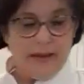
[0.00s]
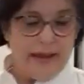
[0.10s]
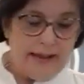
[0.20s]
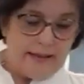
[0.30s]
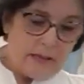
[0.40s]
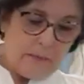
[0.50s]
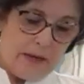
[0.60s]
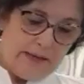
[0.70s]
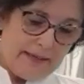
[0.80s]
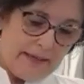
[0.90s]
Add
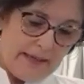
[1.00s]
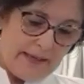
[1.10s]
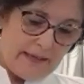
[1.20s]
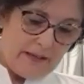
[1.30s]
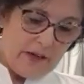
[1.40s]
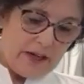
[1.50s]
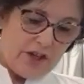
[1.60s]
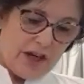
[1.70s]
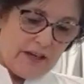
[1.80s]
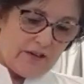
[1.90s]
spices. You could
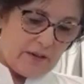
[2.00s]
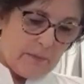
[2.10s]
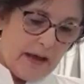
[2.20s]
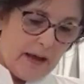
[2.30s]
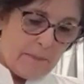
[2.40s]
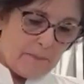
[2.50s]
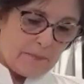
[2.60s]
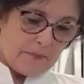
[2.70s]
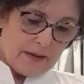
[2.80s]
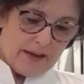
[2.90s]
change them up.
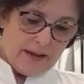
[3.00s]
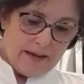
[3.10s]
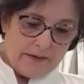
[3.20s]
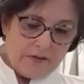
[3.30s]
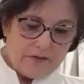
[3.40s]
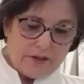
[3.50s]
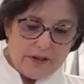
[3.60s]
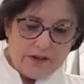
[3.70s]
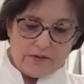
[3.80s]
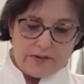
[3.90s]
I'm just
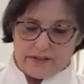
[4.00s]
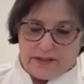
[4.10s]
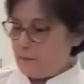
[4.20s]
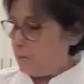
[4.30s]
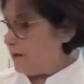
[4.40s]
gonna use the same